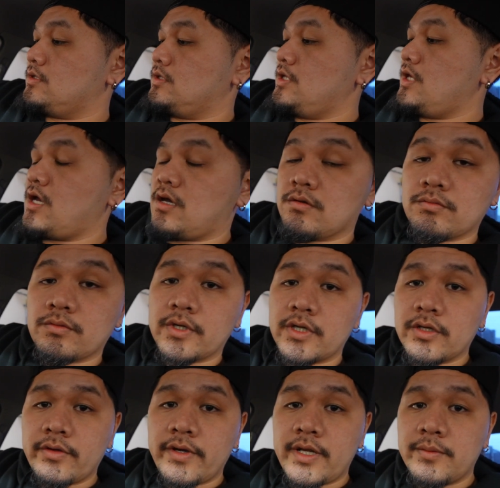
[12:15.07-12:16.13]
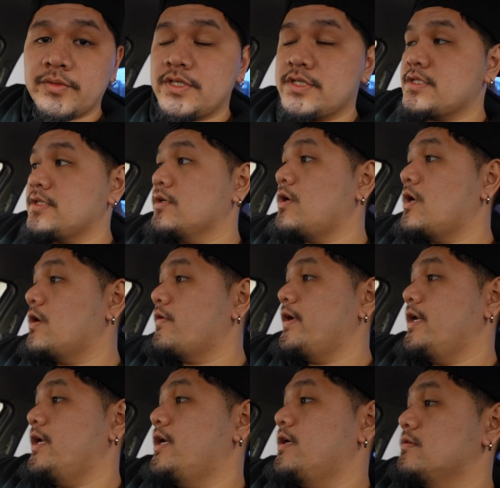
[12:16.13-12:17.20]
Yeah, we're gonna go ahead and put this in the car
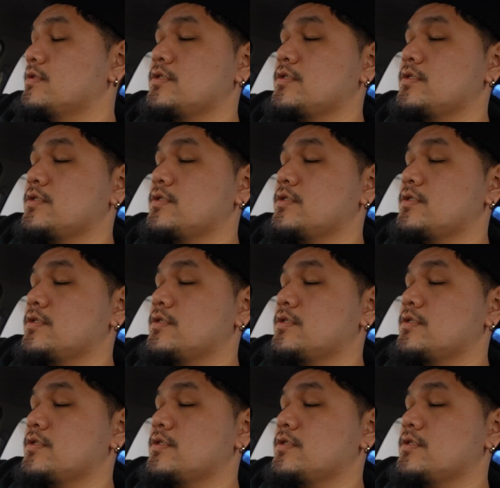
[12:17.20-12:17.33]
right now.